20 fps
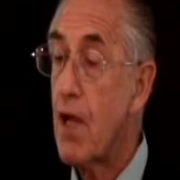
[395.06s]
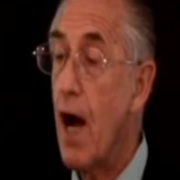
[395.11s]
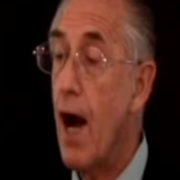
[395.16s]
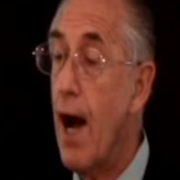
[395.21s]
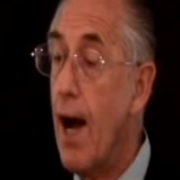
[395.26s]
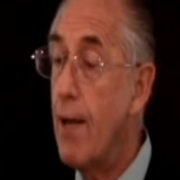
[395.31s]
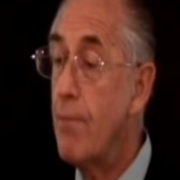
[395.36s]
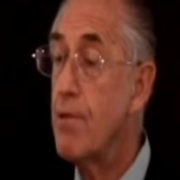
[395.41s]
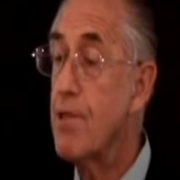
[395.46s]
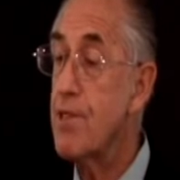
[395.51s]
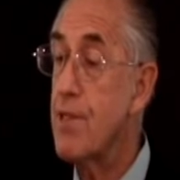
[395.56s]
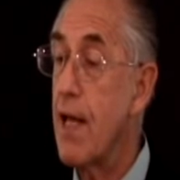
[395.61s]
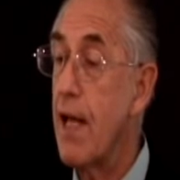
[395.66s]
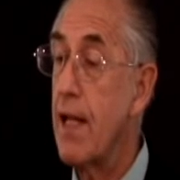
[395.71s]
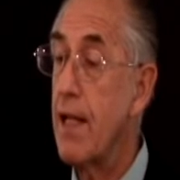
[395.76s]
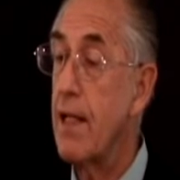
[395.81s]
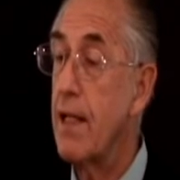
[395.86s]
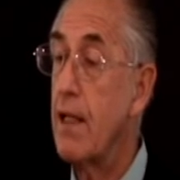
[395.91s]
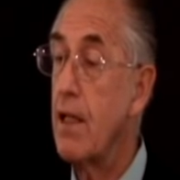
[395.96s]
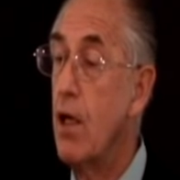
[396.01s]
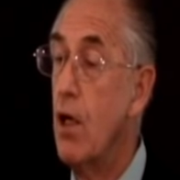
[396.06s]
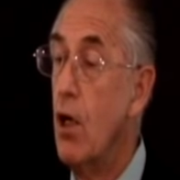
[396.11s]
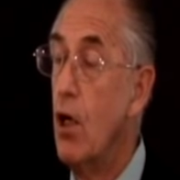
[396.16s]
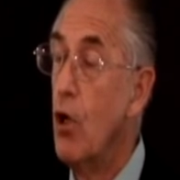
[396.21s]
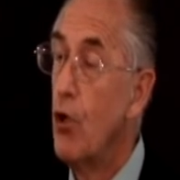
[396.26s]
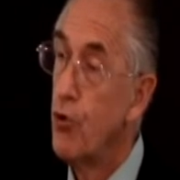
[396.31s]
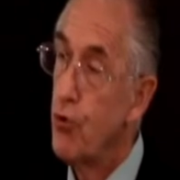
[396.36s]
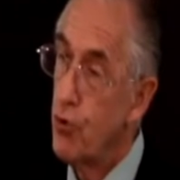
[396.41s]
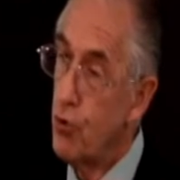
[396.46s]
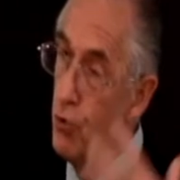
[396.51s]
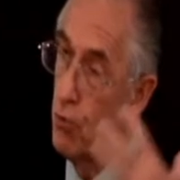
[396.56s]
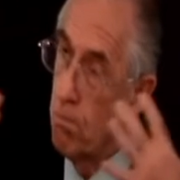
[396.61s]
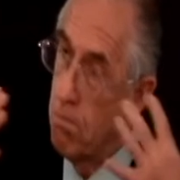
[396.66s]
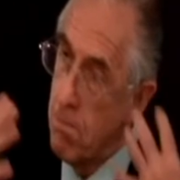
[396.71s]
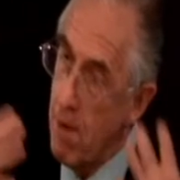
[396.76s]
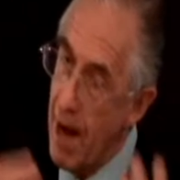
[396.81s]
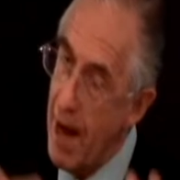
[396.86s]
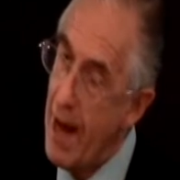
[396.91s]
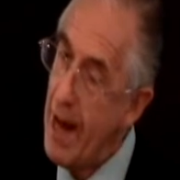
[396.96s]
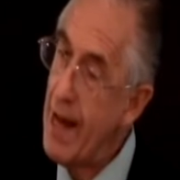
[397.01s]
I'm ascending to
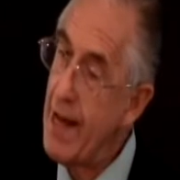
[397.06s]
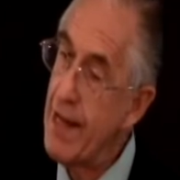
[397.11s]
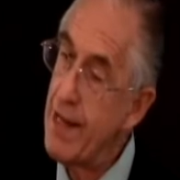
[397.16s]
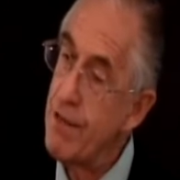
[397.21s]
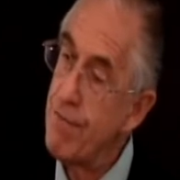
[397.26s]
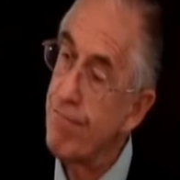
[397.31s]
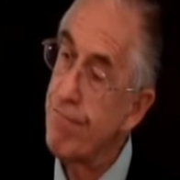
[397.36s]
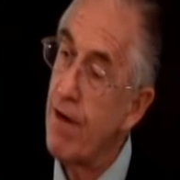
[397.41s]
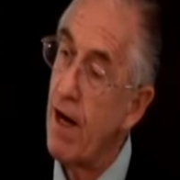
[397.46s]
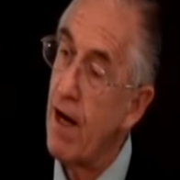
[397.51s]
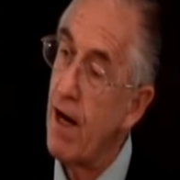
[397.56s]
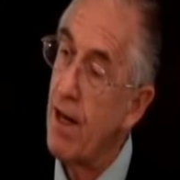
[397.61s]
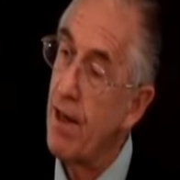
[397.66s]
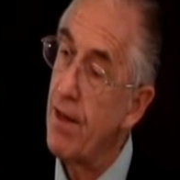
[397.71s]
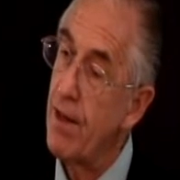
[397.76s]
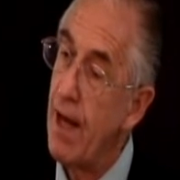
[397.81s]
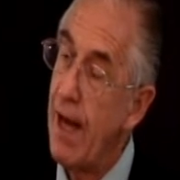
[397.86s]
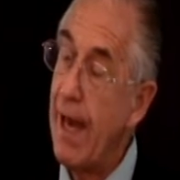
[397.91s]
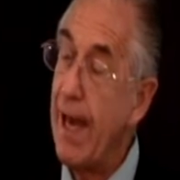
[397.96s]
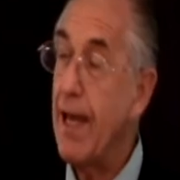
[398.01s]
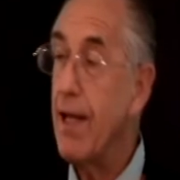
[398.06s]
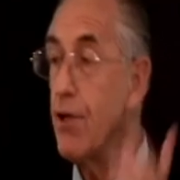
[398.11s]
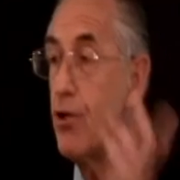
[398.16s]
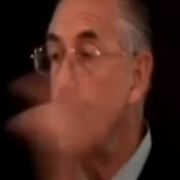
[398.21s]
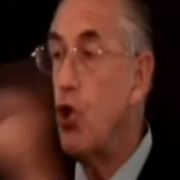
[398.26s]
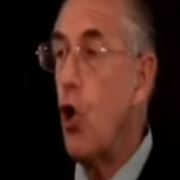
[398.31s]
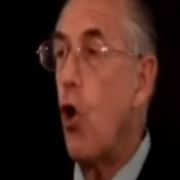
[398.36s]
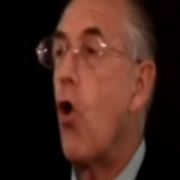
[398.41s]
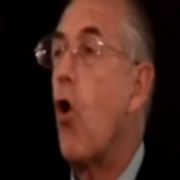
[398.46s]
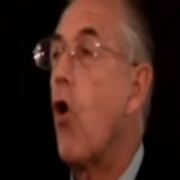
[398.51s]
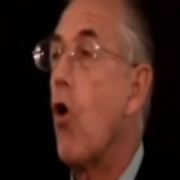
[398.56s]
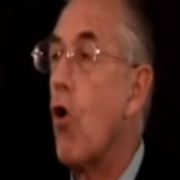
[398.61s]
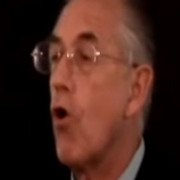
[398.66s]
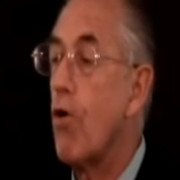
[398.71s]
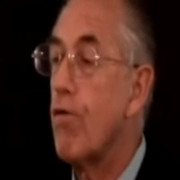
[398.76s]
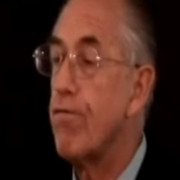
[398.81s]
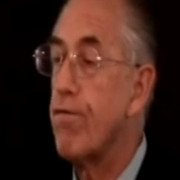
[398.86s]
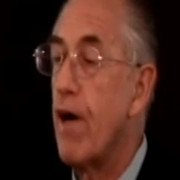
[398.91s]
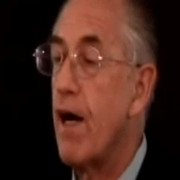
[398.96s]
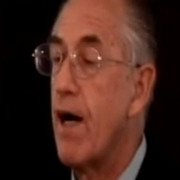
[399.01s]
my Father and
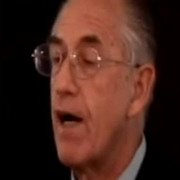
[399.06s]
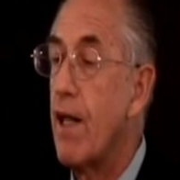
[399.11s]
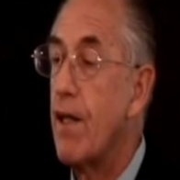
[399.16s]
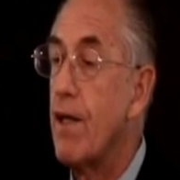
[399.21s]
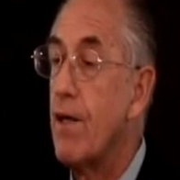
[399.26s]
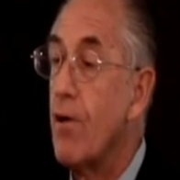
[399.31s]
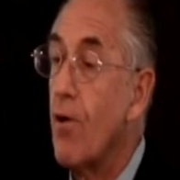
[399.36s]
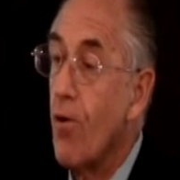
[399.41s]
your Father.